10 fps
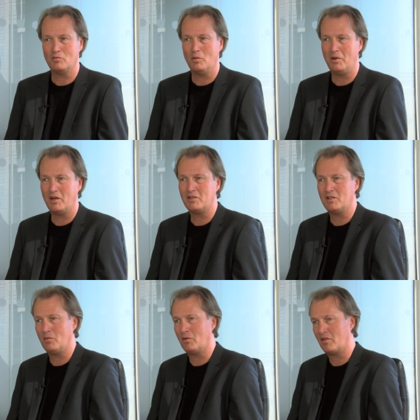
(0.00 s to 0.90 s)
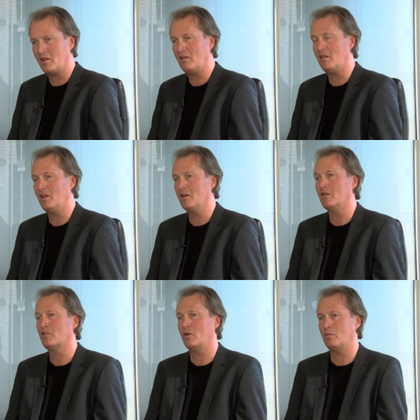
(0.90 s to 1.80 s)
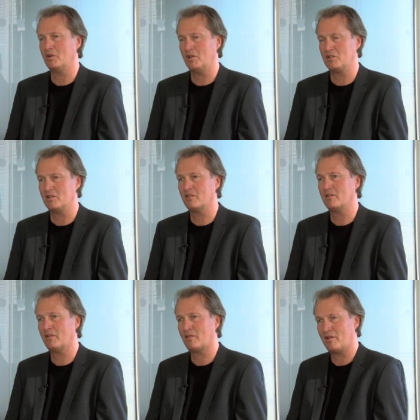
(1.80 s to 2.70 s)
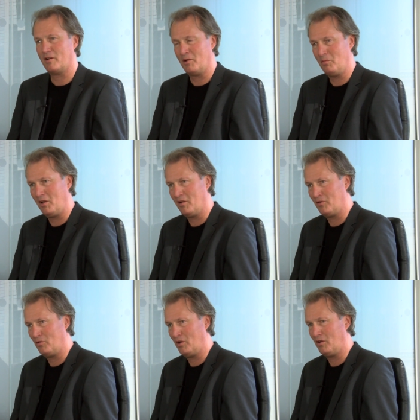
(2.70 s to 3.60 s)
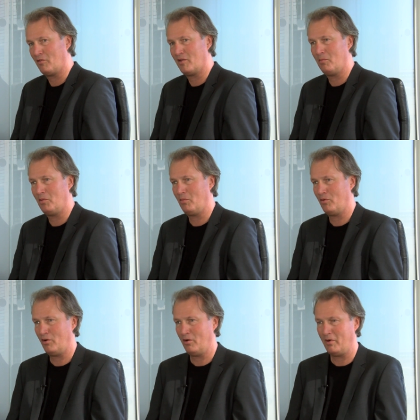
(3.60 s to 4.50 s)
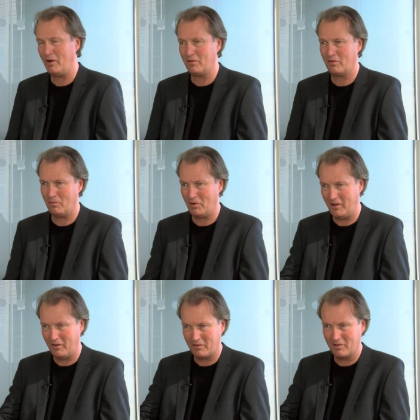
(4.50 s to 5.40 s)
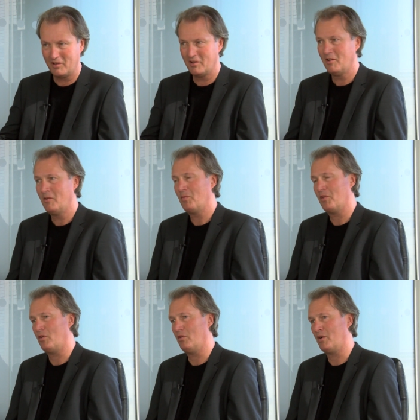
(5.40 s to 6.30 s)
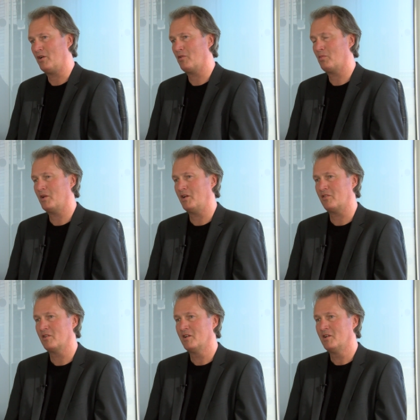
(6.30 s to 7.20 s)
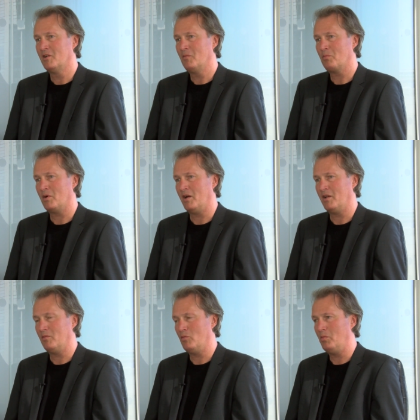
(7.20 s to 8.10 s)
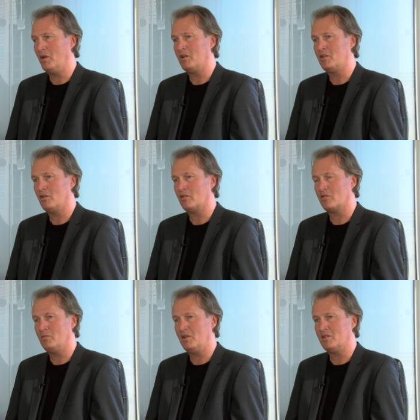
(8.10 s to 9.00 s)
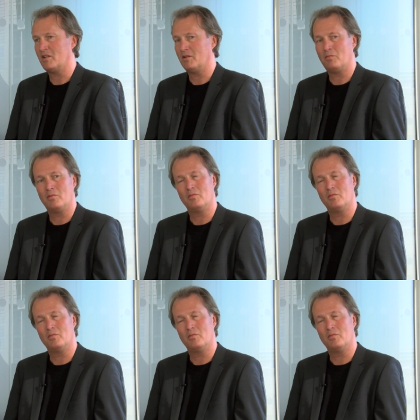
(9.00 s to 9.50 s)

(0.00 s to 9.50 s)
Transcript: mobility within the corporation. Doesn't necessarily mean that you need to send people all about the place or around the place, but mobility also means that